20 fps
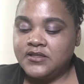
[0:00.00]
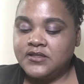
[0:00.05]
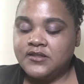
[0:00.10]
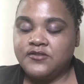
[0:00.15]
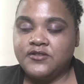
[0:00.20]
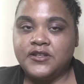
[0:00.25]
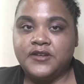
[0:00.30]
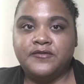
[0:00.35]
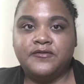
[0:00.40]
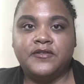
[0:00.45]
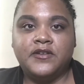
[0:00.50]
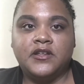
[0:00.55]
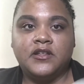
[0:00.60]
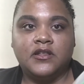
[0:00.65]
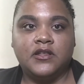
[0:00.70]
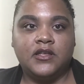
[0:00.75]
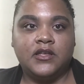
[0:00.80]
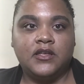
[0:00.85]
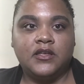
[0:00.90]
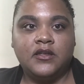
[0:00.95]
They're
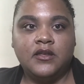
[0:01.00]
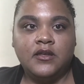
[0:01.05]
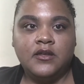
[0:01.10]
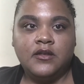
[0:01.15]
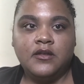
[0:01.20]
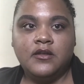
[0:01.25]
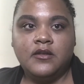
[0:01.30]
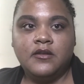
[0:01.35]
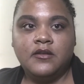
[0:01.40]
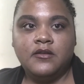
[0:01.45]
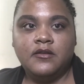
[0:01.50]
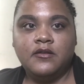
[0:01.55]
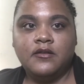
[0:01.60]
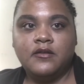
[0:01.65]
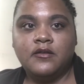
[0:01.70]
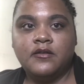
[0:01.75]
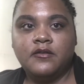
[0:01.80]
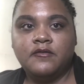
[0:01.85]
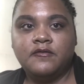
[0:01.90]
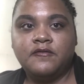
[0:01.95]
definitely
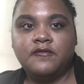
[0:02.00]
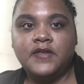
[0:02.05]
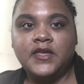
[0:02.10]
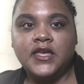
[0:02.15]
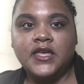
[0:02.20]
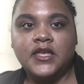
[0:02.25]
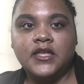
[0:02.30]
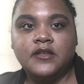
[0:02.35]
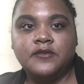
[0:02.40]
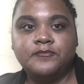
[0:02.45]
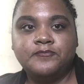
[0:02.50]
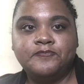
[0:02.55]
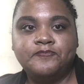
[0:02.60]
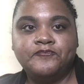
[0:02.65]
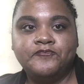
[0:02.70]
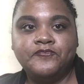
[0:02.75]
vegan.